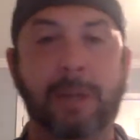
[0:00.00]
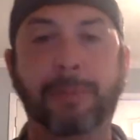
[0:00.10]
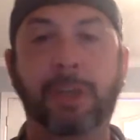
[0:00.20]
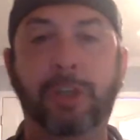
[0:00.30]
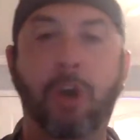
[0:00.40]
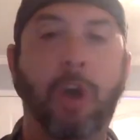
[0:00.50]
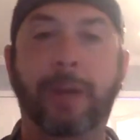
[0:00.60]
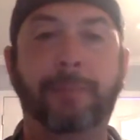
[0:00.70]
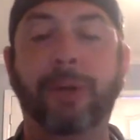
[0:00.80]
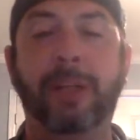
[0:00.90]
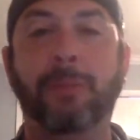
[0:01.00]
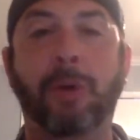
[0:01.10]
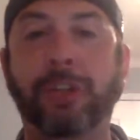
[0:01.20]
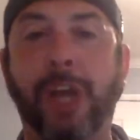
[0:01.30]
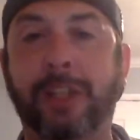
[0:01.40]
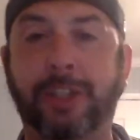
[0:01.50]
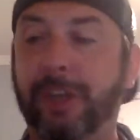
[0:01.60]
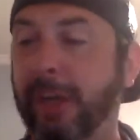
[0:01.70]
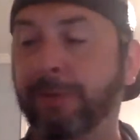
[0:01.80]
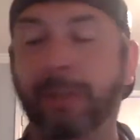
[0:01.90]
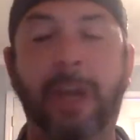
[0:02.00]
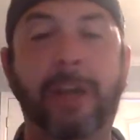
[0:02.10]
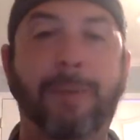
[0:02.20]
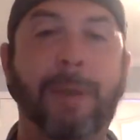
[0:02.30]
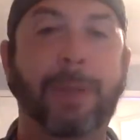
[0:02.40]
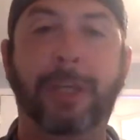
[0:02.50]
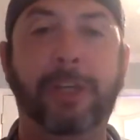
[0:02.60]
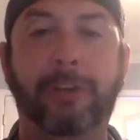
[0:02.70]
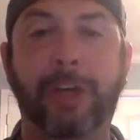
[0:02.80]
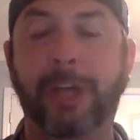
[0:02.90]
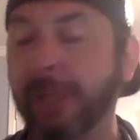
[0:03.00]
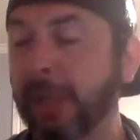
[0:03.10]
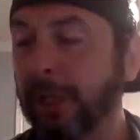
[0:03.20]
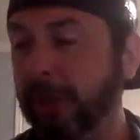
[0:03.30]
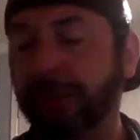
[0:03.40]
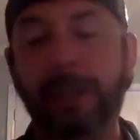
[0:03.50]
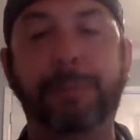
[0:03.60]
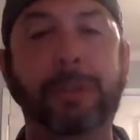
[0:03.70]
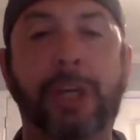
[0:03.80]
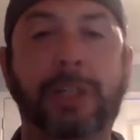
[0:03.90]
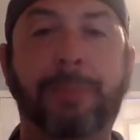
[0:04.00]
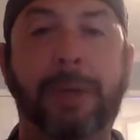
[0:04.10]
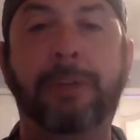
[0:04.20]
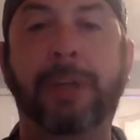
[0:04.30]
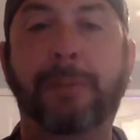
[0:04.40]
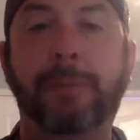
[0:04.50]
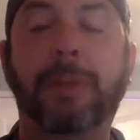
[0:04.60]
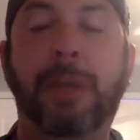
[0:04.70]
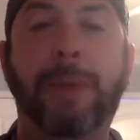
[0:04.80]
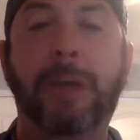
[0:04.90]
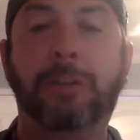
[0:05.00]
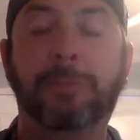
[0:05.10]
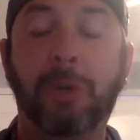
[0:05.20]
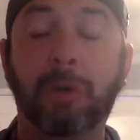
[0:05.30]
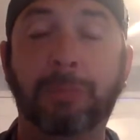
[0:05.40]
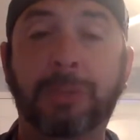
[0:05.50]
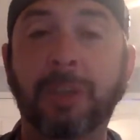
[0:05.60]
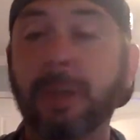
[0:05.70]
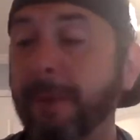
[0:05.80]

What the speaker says: I'm going to go ahead and play Lamar Jackson in every lineup I make here today because he projects better than Patrick Mahomes.